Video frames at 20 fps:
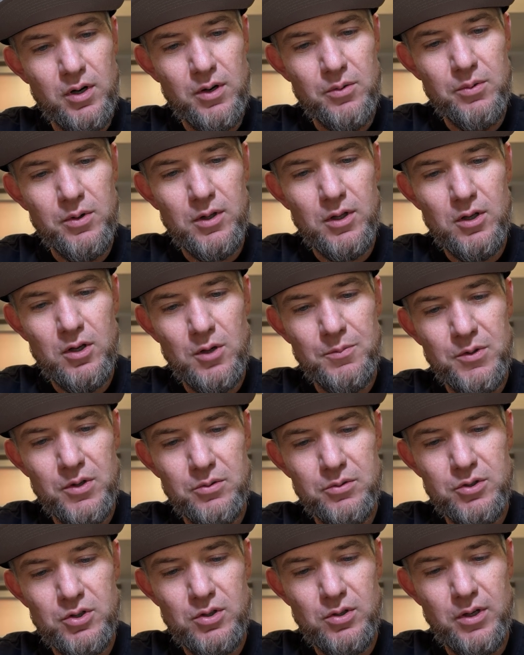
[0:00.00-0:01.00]
I really hope
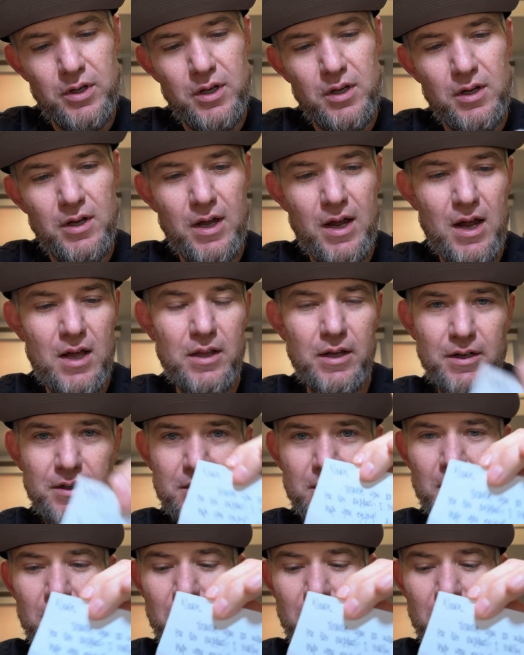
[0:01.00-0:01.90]
you enjoy. Alex.